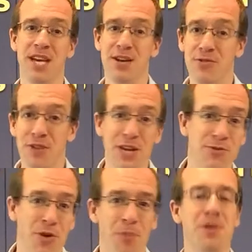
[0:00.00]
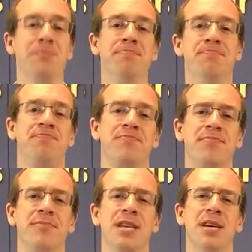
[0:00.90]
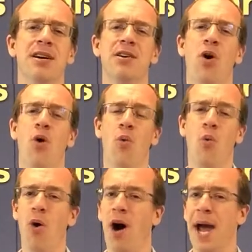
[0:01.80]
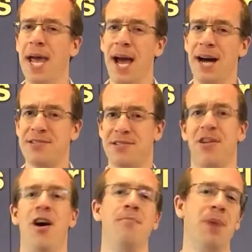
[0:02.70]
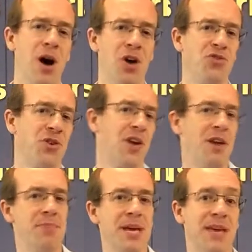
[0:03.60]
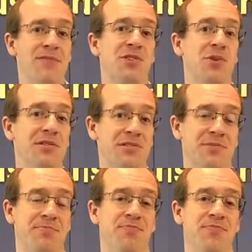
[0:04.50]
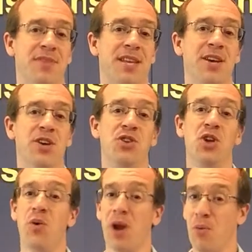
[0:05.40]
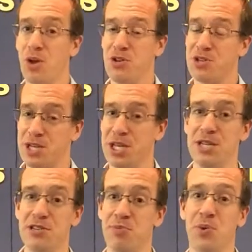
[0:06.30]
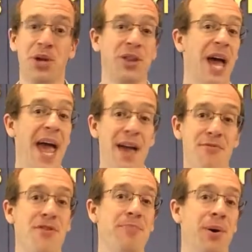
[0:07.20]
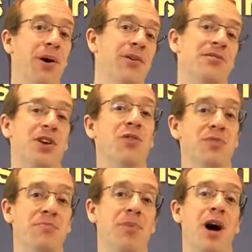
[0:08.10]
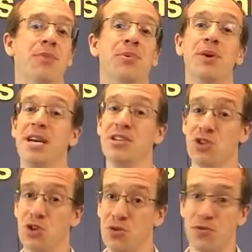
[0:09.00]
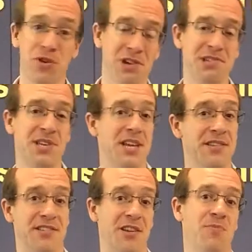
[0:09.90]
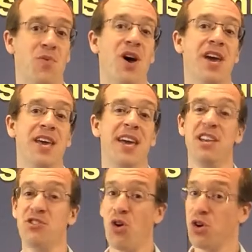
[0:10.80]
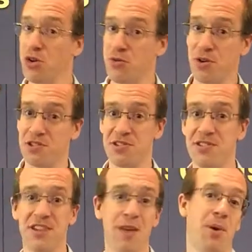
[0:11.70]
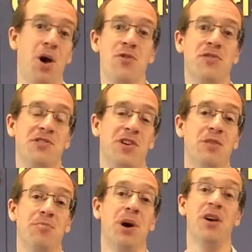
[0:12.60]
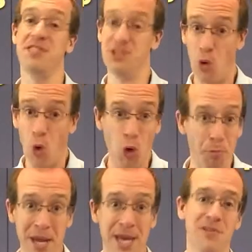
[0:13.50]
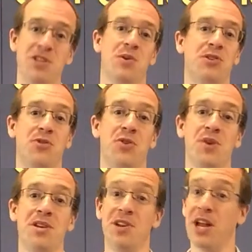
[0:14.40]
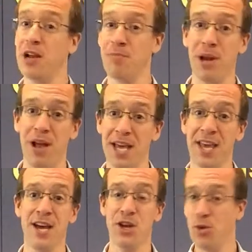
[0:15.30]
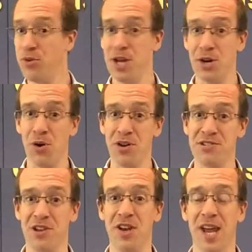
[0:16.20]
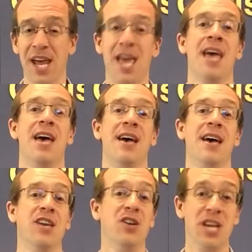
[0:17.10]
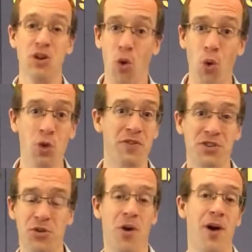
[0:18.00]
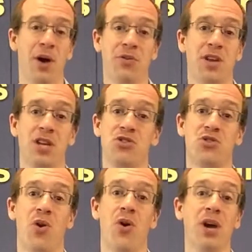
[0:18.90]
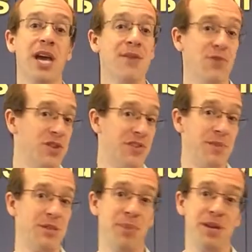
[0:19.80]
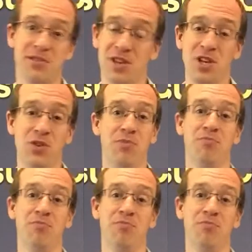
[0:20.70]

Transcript: feed from them. Why has Psalm 109 been given to us? Do you know what I want you to learn this morning? That every part of the Bible is good for us in some way. It's not good for us to skip over certain parts. It's all been given to us for a reason. A little bit like your dinner on a Sunday, you need all of it to grow healthy and strong. Even some of the bits that you